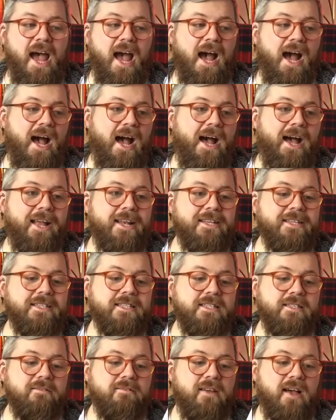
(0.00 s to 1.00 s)
And
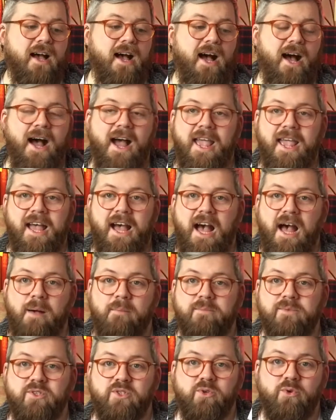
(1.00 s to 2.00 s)
I
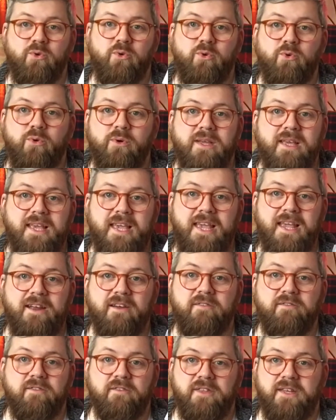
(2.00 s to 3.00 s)
am so here
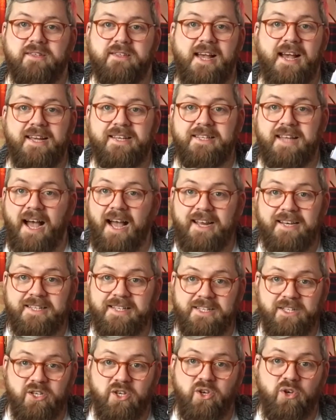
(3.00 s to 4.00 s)
for this. I, I
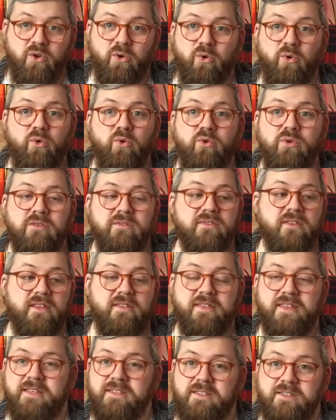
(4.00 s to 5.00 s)
didn't know
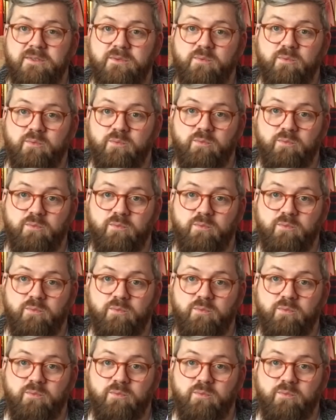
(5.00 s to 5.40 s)
that this